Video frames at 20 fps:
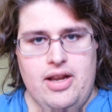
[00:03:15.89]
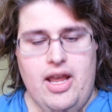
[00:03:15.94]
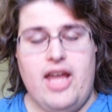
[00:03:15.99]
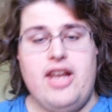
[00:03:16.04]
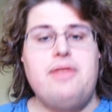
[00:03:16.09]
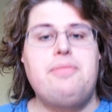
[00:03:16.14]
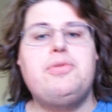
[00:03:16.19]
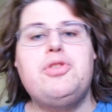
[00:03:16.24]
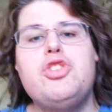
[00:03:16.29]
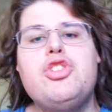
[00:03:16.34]

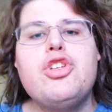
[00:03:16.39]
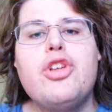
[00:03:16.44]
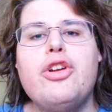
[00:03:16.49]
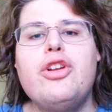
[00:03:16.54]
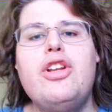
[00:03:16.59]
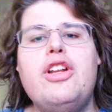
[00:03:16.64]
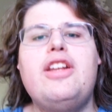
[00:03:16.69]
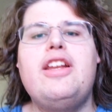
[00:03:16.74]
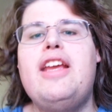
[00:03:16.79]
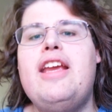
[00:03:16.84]
An
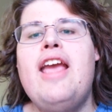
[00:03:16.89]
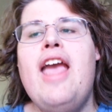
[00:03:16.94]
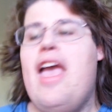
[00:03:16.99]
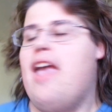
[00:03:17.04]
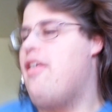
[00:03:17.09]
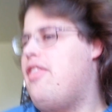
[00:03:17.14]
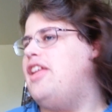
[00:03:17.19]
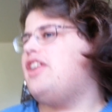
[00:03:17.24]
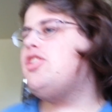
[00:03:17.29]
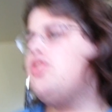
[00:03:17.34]
absurdity
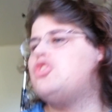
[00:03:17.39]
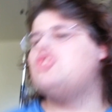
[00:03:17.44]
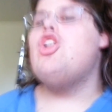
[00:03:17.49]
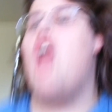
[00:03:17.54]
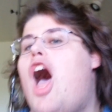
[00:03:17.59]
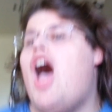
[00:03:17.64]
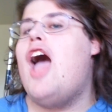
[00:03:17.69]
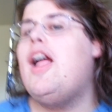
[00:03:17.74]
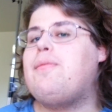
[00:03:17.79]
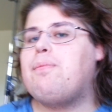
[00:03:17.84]
that is
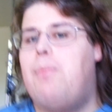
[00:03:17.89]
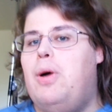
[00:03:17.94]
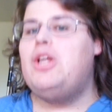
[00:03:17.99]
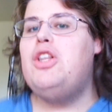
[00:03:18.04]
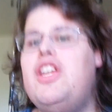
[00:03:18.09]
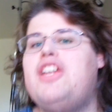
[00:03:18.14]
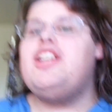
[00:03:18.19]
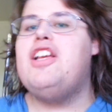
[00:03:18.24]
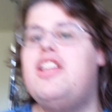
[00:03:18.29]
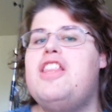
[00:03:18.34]
not
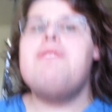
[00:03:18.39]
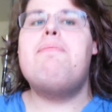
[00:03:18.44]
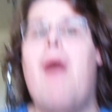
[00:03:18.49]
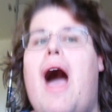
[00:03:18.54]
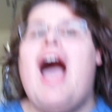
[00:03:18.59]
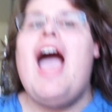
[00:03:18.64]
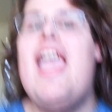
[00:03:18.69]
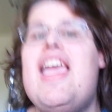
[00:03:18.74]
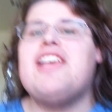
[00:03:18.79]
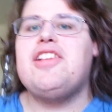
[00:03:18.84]
politically
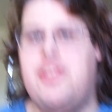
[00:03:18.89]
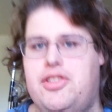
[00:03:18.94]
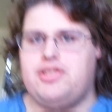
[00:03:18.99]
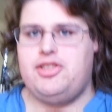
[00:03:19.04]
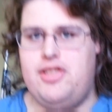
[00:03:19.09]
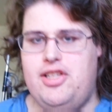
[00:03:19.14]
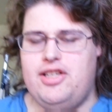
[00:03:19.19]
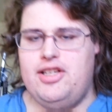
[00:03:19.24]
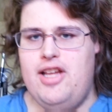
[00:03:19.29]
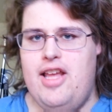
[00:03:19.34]

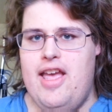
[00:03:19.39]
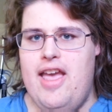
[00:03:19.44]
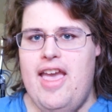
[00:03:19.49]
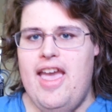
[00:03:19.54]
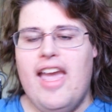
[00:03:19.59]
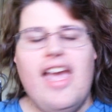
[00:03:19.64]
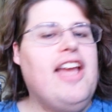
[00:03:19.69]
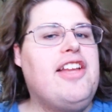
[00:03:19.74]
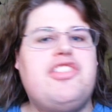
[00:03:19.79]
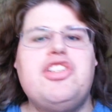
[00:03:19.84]
biased.
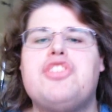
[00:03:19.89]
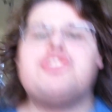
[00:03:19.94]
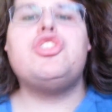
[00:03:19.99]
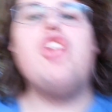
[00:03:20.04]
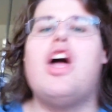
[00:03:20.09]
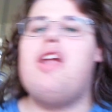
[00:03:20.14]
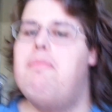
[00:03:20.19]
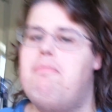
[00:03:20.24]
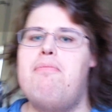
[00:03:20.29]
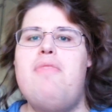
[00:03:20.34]
It does
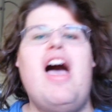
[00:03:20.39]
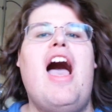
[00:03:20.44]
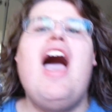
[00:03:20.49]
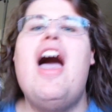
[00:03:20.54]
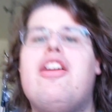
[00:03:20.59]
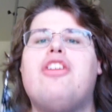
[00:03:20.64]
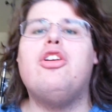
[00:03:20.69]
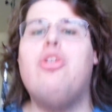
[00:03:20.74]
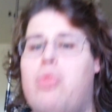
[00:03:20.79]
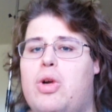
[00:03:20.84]
not
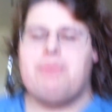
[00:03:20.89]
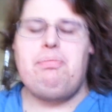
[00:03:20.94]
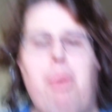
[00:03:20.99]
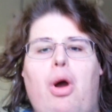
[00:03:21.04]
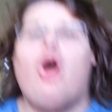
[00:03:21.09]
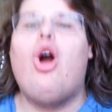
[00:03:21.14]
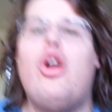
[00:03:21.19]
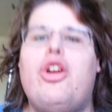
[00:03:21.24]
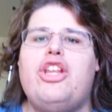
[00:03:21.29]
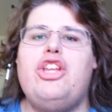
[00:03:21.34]
matter what
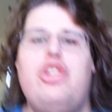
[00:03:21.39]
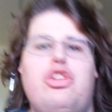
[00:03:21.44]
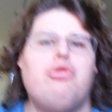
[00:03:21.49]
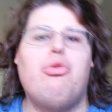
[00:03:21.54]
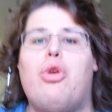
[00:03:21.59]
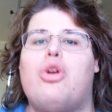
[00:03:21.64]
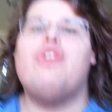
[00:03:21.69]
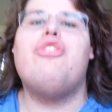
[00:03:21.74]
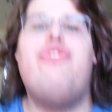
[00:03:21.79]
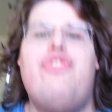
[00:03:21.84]
party
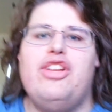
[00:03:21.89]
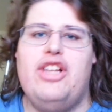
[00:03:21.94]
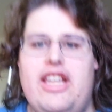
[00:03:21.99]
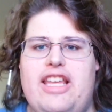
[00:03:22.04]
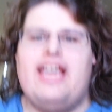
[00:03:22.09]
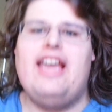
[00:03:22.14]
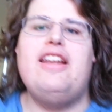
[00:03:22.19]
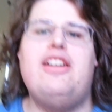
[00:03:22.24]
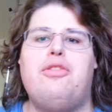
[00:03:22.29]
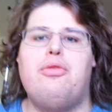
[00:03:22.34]
you are
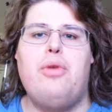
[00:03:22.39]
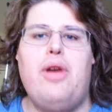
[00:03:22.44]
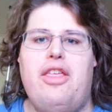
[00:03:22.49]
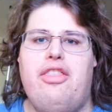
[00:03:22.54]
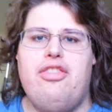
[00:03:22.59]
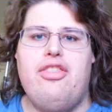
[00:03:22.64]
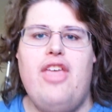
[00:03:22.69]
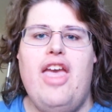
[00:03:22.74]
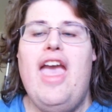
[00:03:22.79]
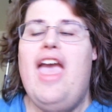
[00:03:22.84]
affiliated
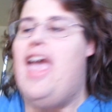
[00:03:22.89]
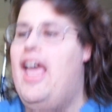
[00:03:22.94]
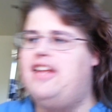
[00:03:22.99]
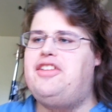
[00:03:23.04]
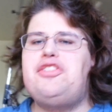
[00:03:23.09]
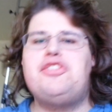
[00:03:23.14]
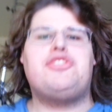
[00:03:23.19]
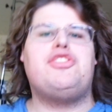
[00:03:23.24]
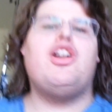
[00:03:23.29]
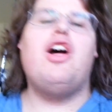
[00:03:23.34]
with.
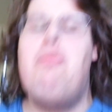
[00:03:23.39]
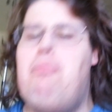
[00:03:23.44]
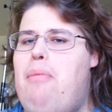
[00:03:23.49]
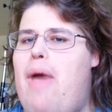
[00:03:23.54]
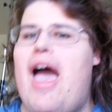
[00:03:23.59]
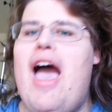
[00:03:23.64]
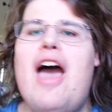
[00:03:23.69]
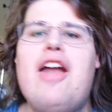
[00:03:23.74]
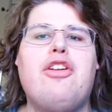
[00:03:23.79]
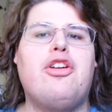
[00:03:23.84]
It does not
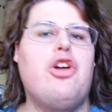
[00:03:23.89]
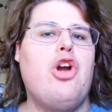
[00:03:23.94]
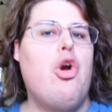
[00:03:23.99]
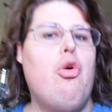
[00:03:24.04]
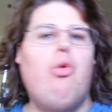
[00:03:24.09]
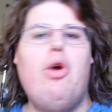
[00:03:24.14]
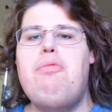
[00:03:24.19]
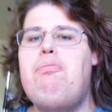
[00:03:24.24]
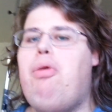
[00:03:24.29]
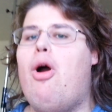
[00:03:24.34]
matter
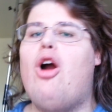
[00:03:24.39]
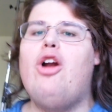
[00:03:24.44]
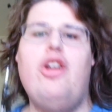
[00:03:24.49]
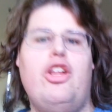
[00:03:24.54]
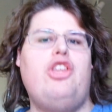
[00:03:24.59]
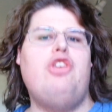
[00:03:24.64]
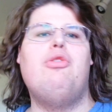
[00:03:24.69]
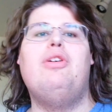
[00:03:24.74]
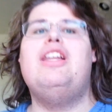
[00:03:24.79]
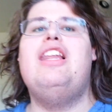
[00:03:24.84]
what
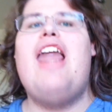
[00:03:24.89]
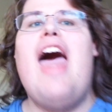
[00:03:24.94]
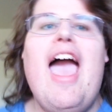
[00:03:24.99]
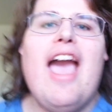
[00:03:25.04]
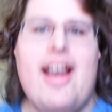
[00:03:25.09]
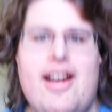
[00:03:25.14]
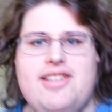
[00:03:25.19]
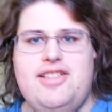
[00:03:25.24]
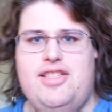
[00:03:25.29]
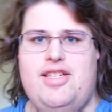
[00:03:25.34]
party you
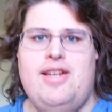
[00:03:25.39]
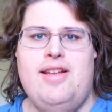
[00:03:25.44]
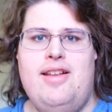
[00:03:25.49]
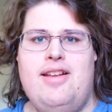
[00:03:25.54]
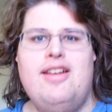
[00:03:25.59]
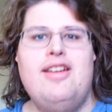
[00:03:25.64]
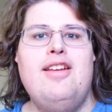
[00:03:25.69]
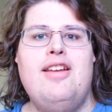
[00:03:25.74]
elect.